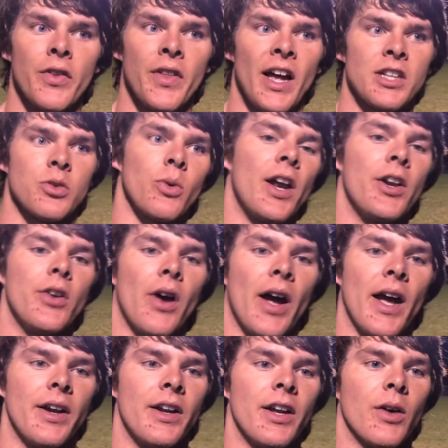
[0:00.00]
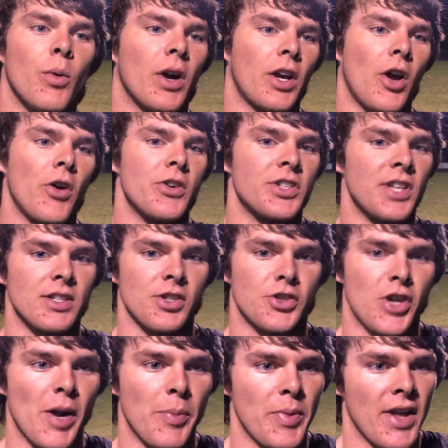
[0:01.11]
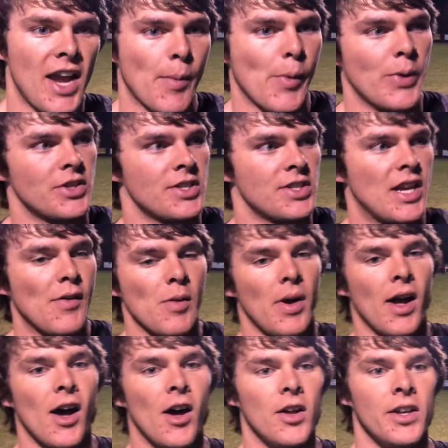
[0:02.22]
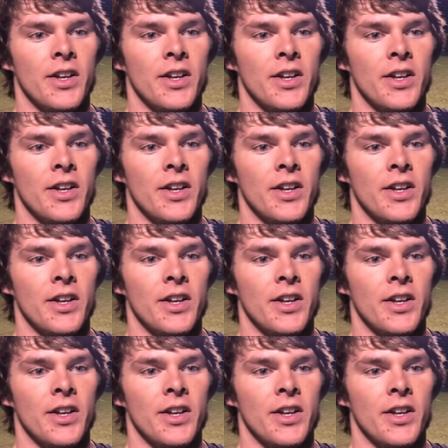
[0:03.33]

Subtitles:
and that's when I knew I had what coach says is drop the hammer, which is give it my all.